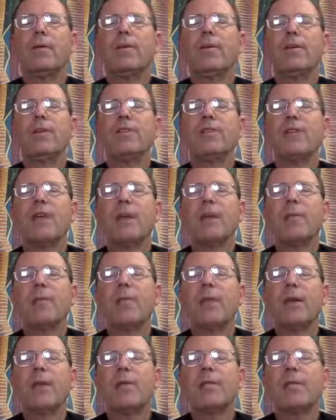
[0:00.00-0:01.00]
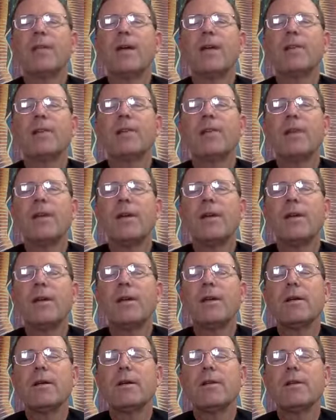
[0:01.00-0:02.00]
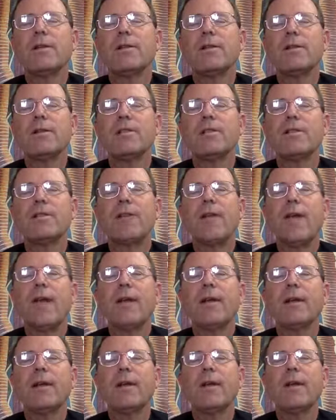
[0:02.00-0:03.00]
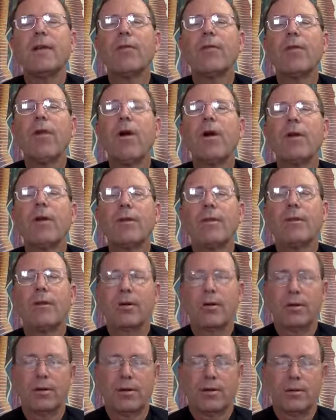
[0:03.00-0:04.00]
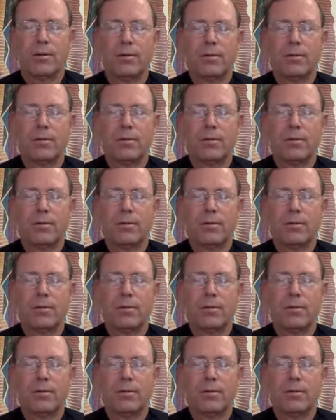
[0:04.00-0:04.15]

we celebrate Blessed Stanley Rother.